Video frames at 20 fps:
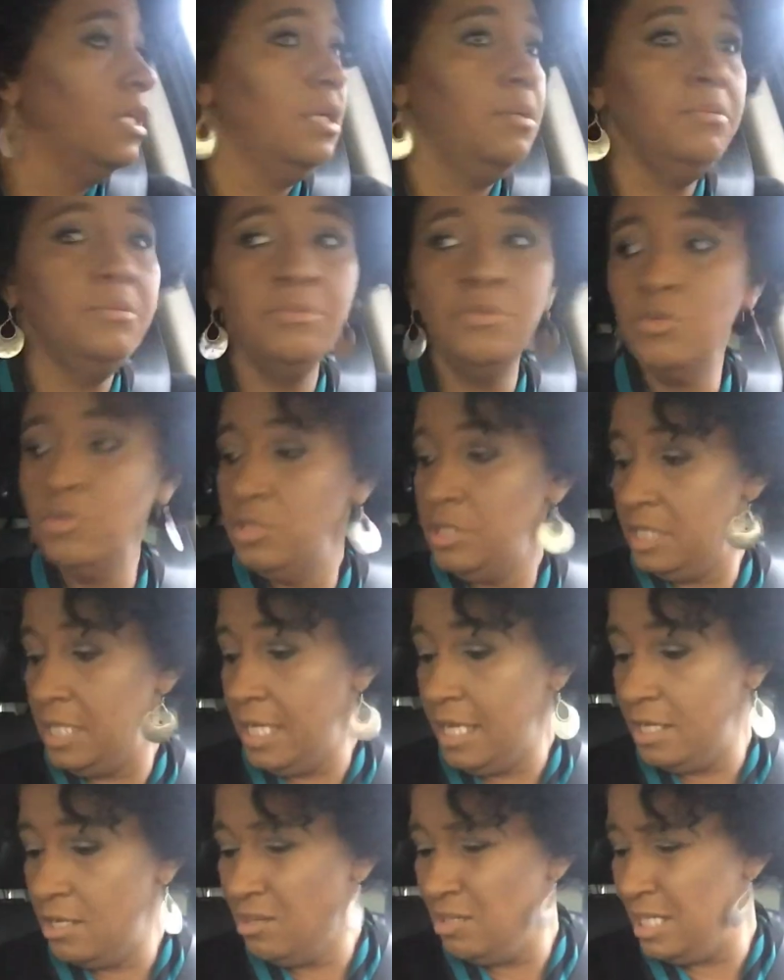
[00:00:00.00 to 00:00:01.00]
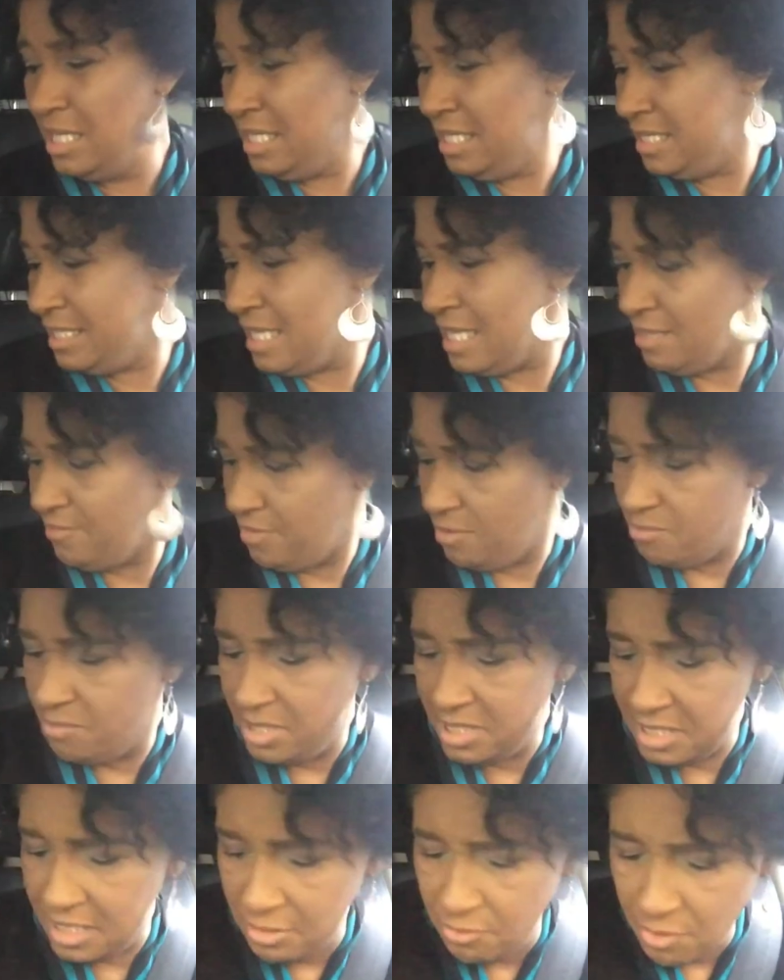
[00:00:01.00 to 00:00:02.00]
I'm going to head on in. It's kind of a
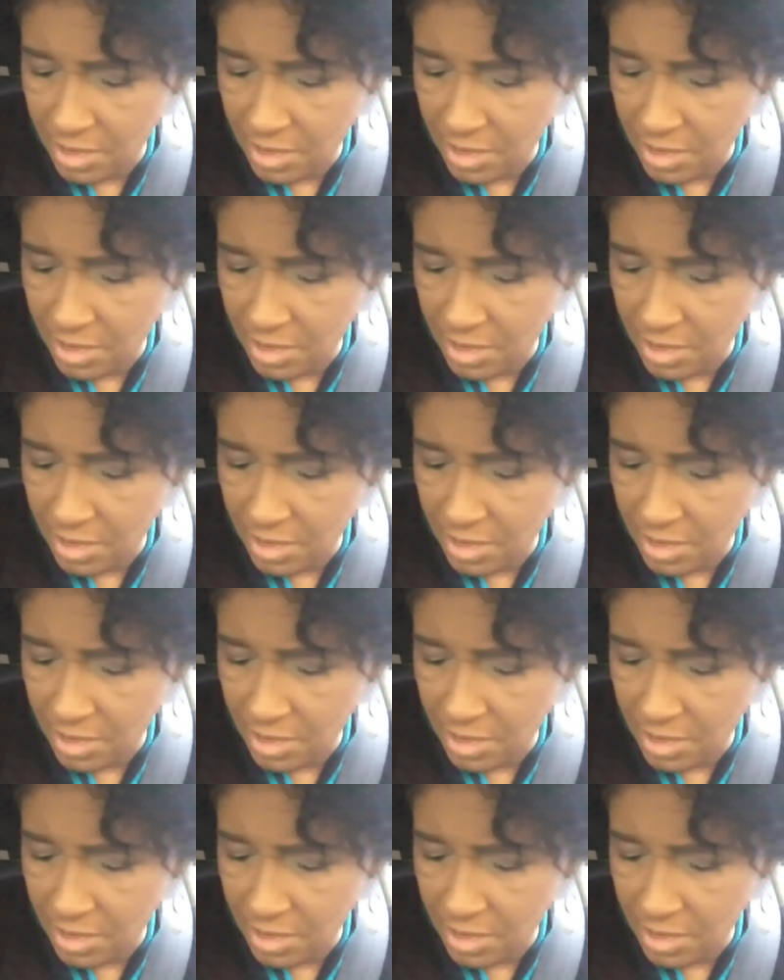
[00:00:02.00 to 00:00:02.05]
misty,